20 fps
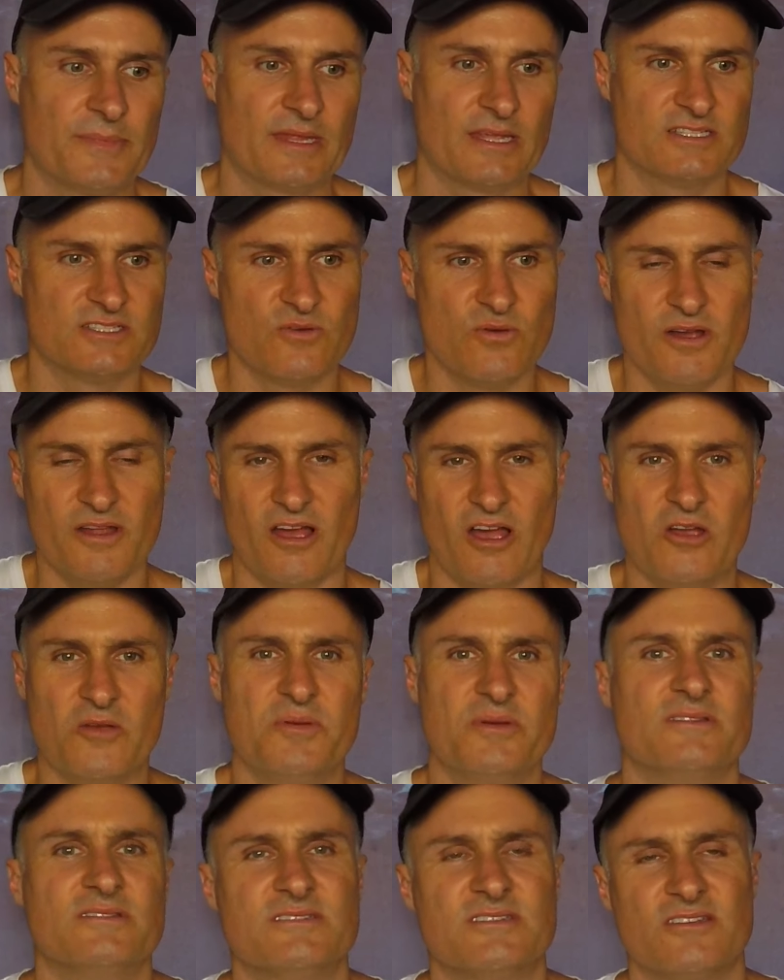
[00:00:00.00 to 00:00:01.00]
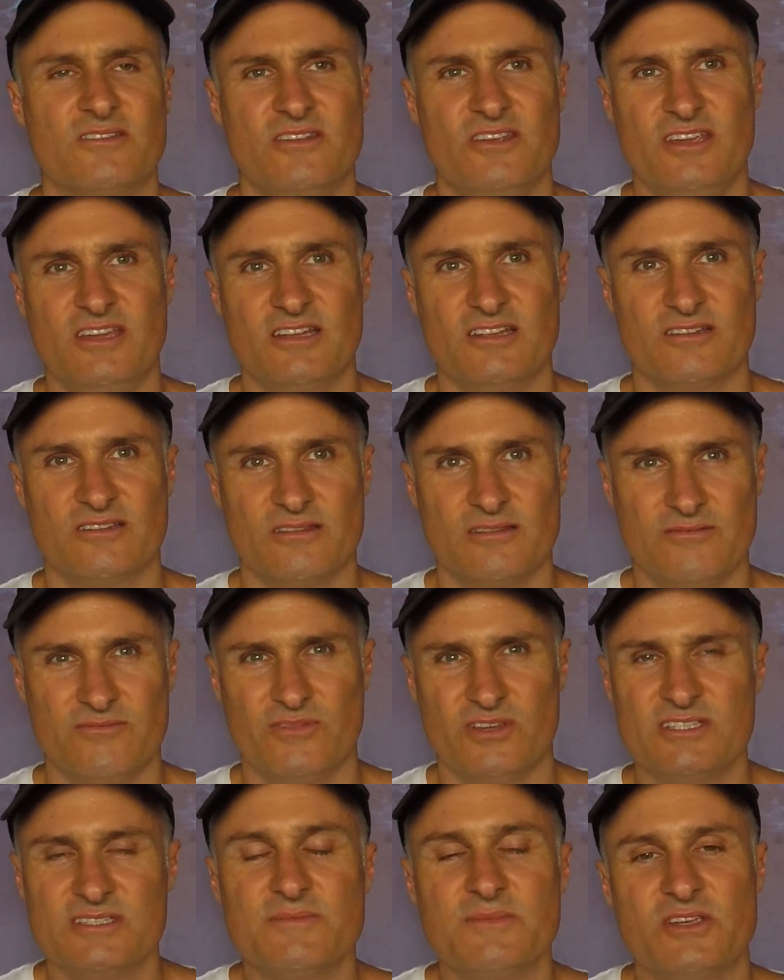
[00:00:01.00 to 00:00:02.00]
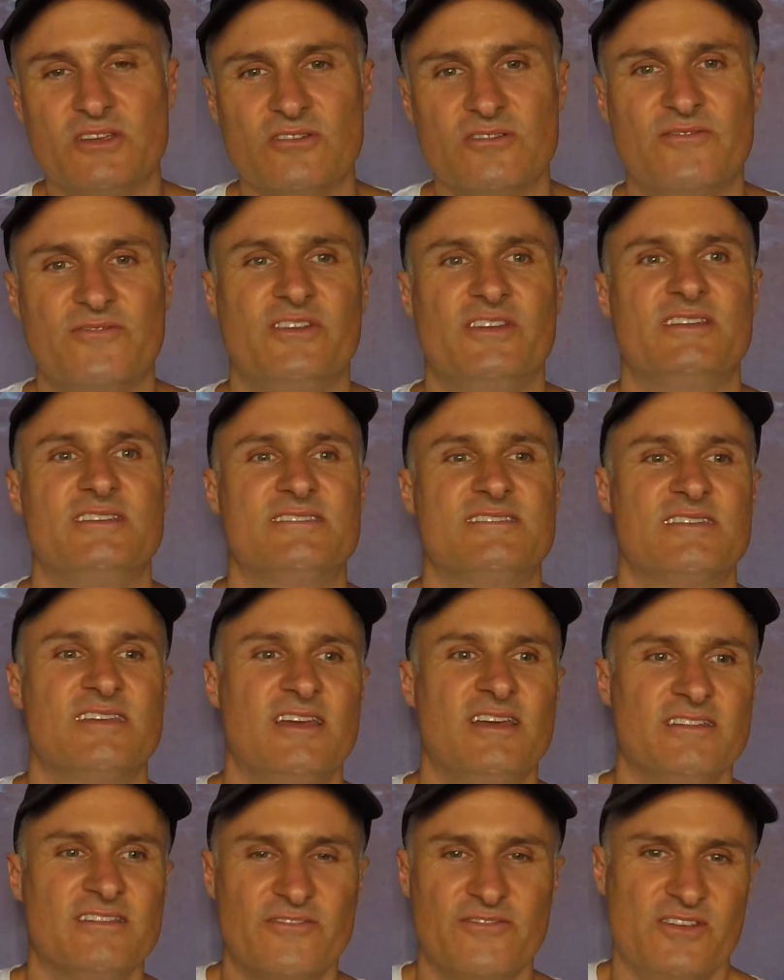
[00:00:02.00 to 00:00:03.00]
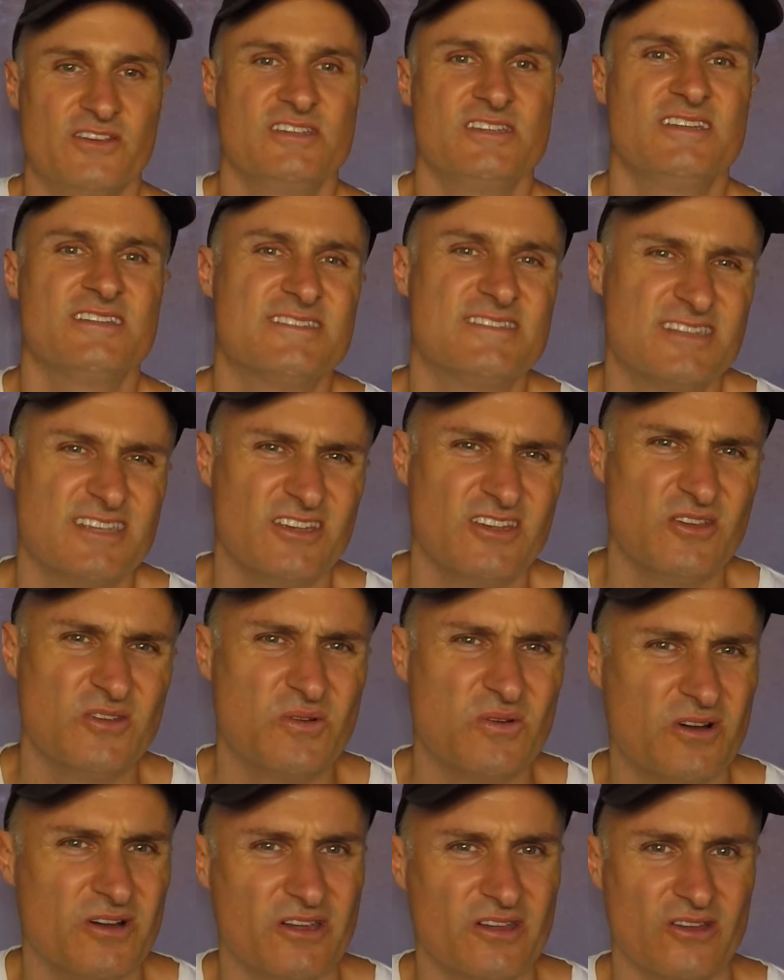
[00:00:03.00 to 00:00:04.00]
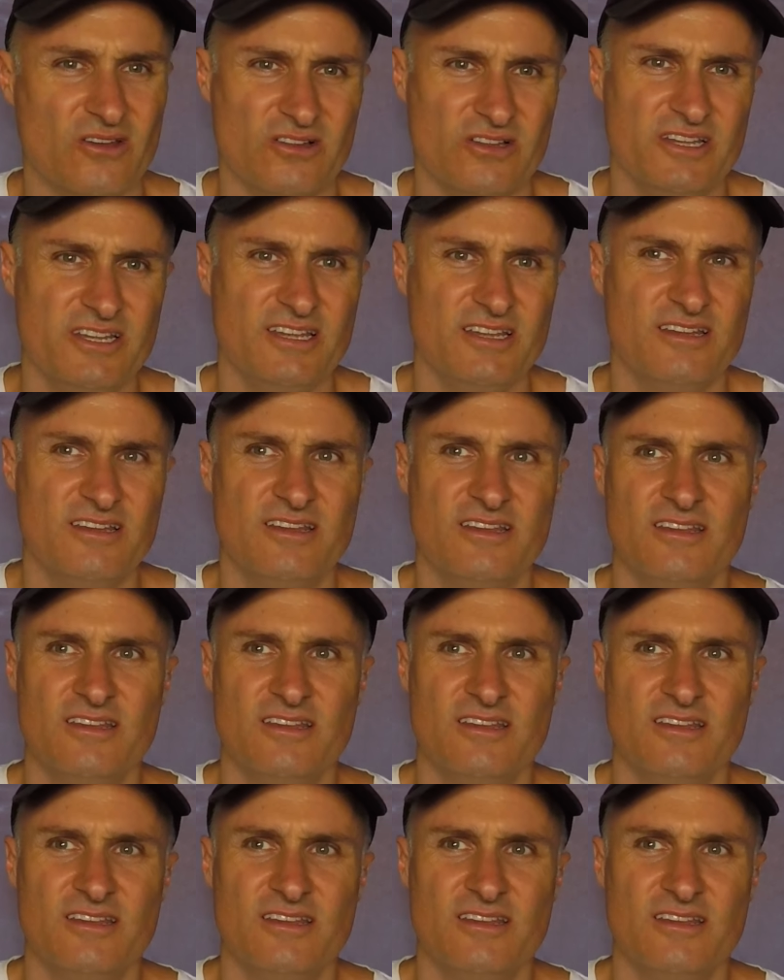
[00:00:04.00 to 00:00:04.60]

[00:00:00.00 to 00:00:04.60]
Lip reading: it's quite open, so you get reasonably good viz. The fish can see you quite early